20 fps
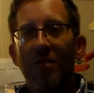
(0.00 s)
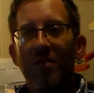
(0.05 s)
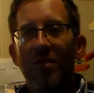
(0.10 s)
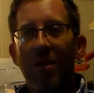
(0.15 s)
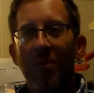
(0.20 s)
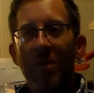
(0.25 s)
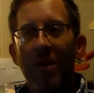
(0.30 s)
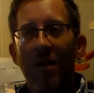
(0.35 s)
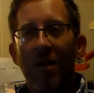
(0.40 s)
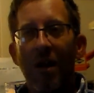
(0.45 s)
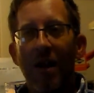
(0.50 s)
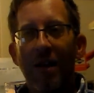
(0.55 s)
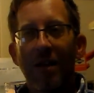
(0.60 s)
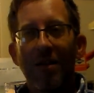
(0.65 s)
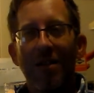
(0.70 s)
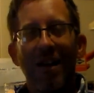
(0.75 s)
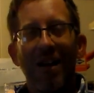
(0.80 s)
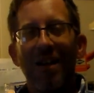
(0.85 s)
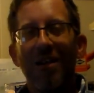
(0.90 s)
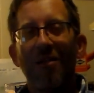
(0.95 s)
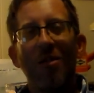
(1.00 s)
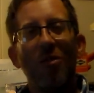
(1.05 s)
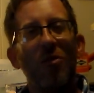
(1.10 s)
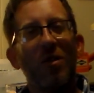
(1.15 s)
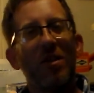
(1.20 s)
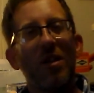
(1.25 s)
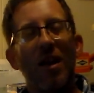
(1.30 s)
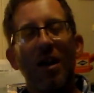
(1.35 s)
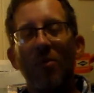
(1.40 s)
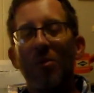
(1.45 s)
something like, I don't know
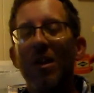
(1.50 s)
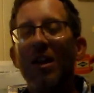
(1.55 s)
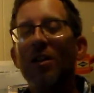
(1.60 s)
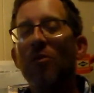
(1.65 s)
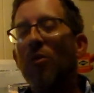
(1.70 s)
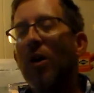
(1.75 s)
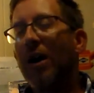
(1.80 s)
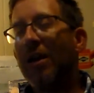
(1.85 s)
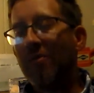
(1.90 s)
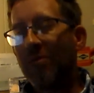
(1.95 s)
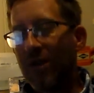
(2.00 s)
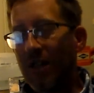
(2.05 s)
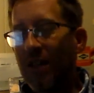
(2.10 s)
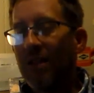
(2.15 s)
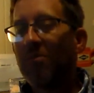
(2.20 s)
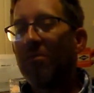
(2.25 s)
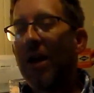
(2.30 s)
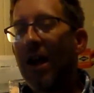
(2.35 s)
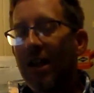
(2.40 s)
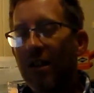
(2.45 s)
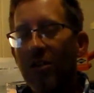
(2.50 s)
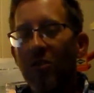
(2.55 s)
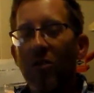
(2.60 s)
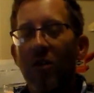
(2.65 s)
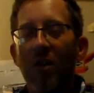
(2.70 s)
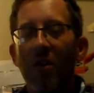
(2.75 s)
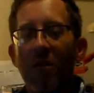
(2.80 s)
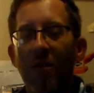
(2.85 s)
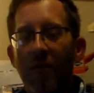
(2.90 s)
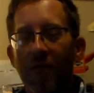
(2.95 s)
what they had. But anyway, getting back to
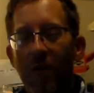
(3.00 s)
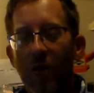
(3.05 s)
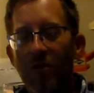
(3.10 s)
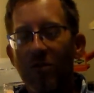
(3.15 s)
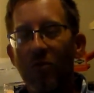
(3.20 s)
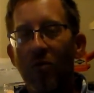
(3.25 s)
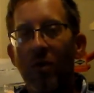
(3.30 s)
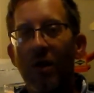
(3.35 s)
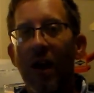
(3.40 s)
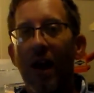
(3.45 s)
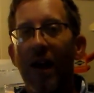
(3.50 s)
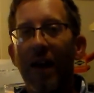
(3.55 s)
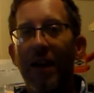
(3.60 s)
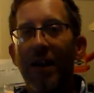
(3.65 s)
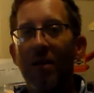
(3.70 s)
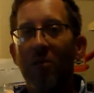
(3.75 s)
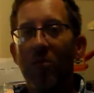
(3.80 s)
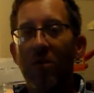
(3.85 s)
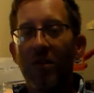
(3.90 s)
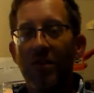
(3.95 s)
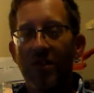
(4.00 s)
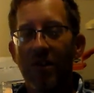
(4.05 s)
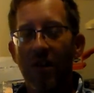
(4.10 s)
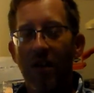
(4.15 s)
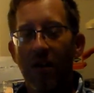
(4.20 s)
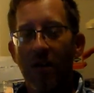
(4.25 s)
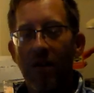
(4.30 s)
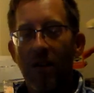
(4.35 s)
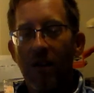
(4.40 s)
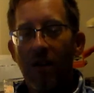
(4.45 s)
it, the first one I had was
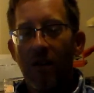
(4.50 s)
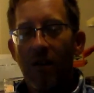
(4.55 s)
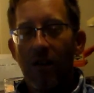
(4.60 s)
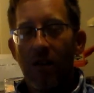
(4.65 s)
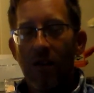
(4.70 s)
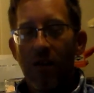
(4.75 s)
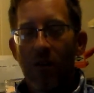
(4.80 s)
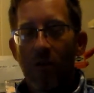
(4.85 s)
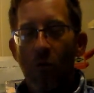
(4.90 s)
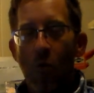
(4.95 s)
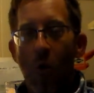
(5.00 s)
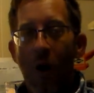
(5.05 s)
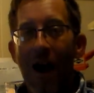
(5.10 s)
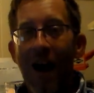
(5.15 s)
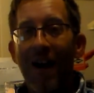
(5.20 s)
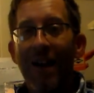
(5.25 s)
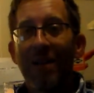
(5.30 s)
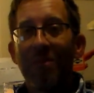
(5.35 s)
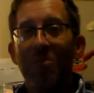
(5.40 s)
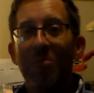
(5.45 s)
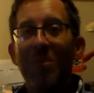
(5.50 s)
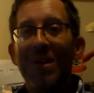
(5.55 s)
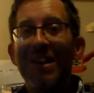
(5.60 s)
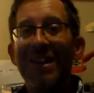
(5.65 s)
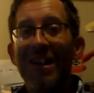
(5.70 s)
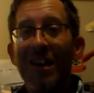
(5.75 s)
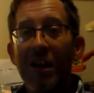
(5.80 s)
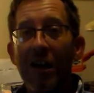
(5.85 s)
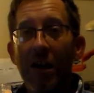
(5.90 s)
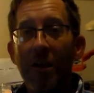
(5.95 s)
a quite
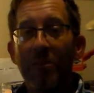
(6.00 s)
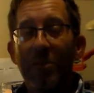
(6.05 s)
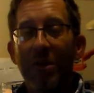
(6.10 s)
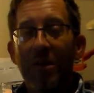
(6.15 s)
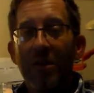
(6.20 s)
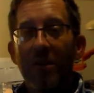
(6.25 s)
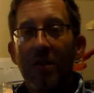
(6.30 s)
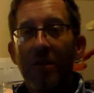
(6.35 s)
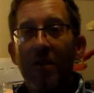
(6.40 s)
beat up